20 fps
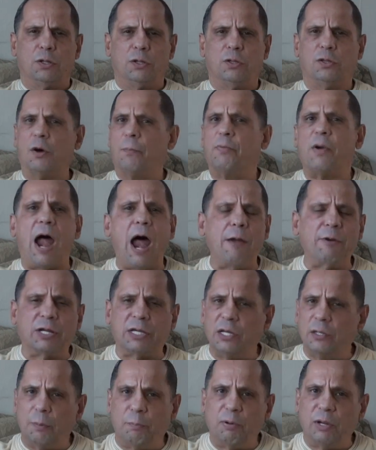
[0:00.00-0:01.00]
the
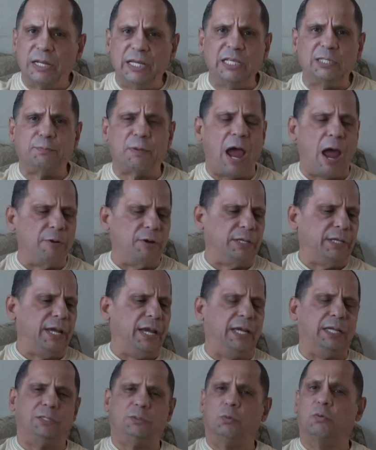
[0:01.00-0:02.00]
barricade, the police
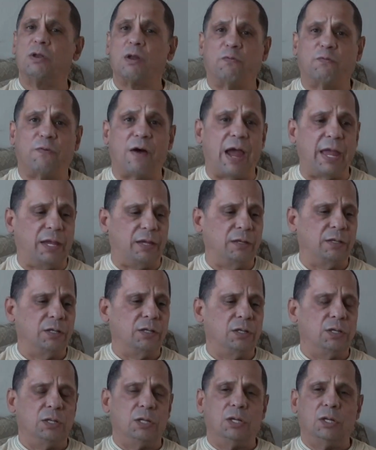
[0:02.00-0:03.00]
barricades with a fight.
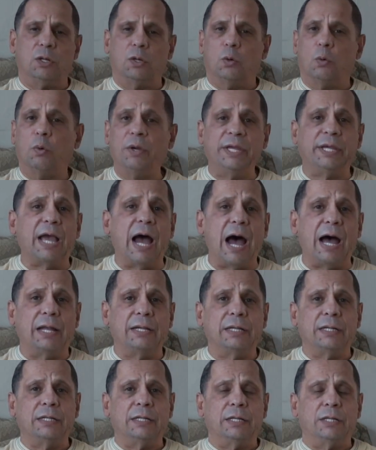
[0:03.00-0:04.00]
We
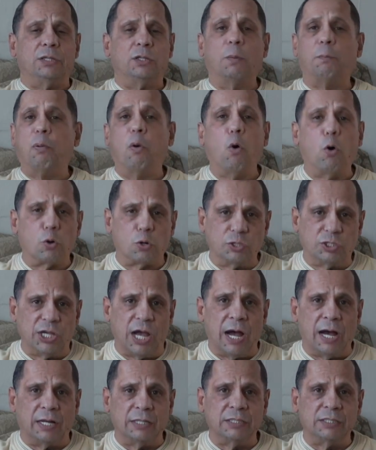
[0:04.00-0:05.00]
got the Porter
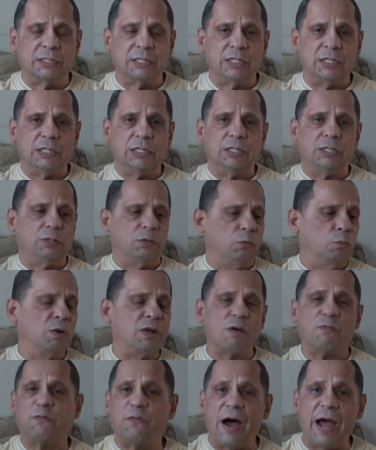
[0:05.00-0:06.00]
Johns
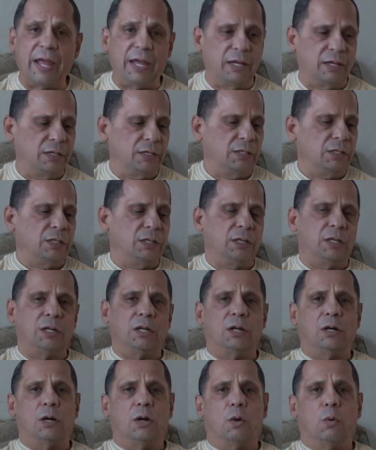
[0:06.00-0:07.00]
with a fight.
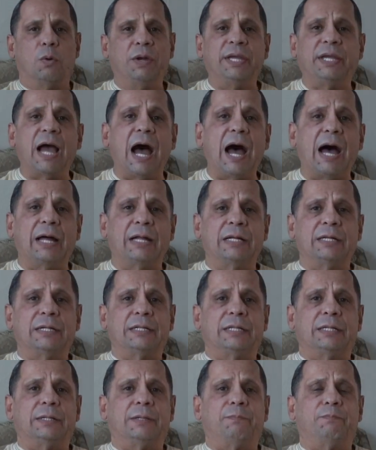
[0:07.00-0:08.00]
We got
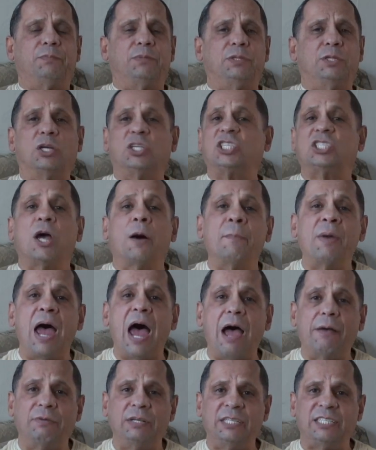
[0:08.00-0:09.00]
the Summer
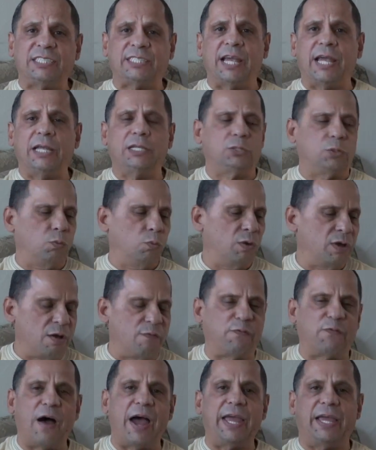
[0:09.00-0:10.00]
Avenue stage with a
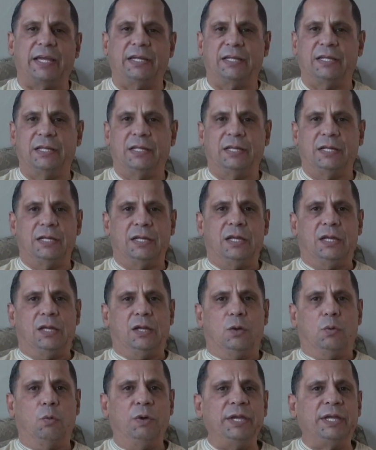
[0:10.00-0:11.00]
fight.
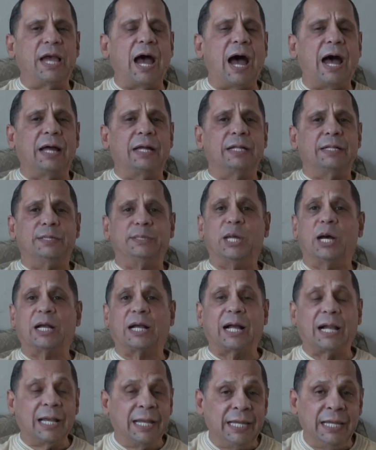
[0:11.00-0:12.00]
We got the
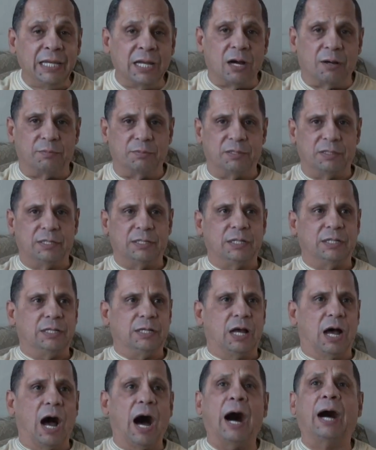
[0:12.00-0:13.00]
cleanup
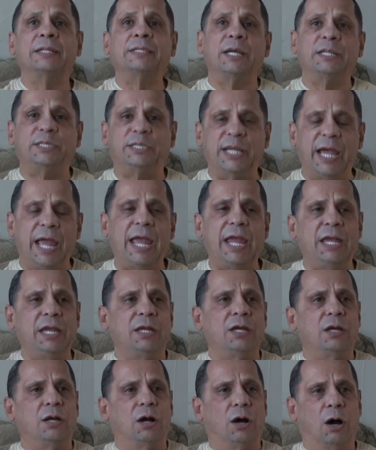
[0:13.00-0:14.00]
on the day
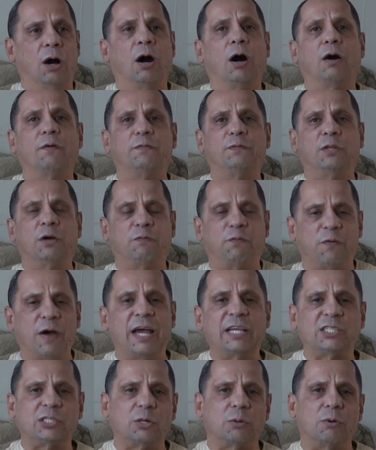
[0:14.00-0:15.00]
of the
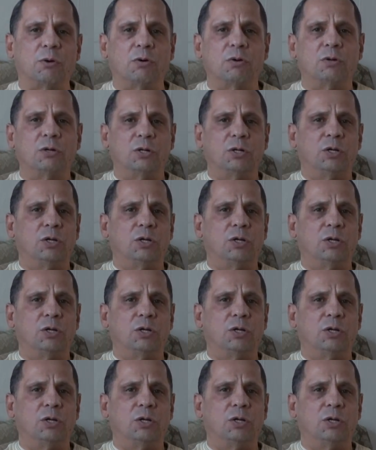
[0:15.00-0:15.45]
festival